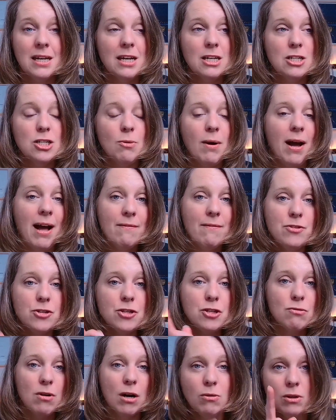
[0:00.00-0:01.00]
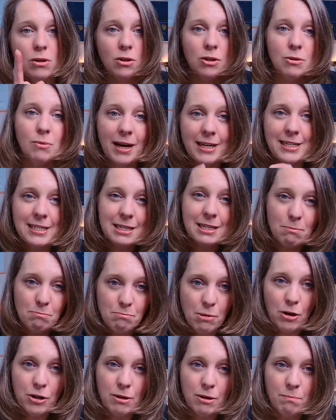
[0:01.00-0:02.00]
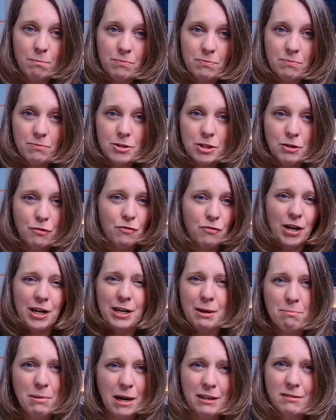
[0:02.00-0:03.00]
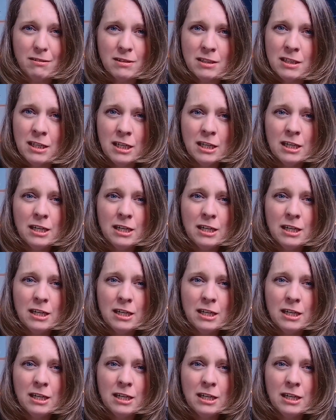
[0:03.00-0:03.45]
Do I have to scroll all the way to the bottom to find a button?